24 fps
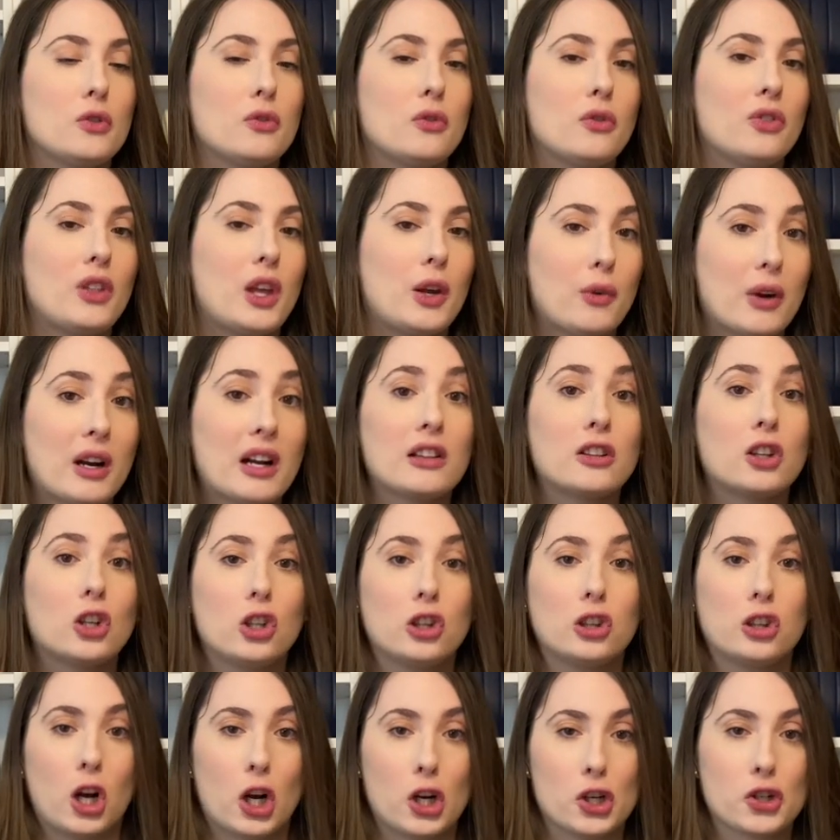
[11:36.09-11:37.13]
They run a little
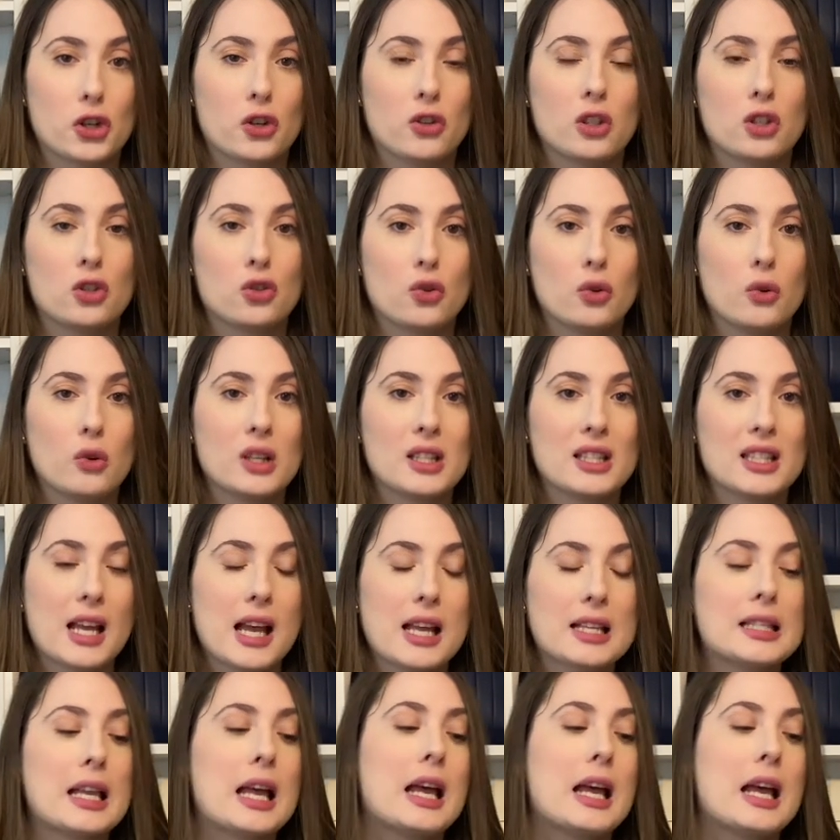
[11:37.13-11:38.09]
larger than true to size.